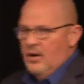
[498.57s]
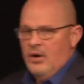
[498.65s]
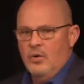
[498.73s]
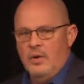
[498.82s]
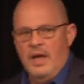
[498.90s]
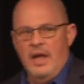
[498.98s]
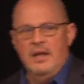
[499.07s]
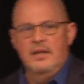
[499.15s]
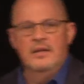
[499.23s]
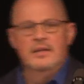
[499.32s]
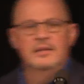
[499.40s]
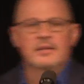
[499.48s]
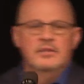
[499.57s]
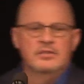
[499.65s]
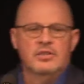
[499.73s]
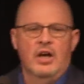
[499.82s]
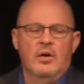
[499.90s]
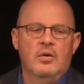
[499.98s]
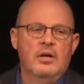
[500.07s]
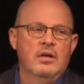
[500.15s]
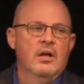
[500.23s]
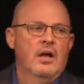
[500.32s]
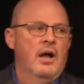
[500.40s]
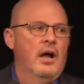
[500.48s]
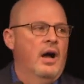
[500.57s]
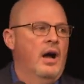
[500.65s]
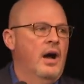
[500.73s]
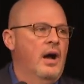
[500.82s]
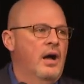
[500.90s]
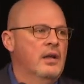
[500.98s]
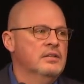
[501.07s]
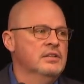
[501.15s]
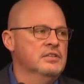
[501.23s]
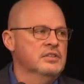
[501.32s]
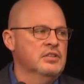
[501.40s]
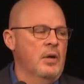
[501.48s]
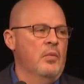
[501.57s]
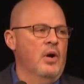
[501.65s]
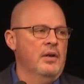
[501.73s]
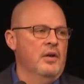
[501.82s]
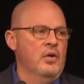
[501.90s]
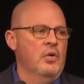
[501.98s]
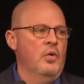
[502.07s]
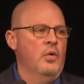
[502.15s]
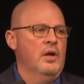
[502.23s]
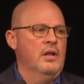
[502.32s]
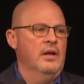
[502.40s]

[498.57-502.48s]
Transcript: Okay, so this is someone who